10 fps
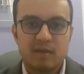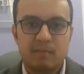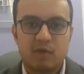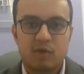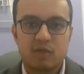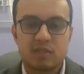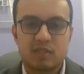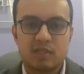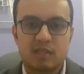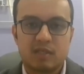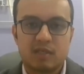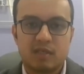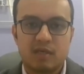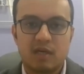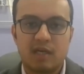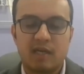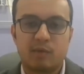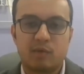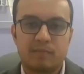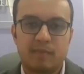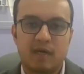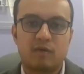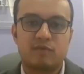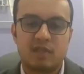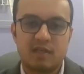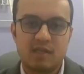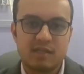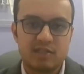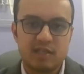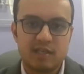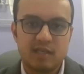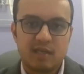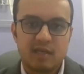because earlier it was a part of general surgery,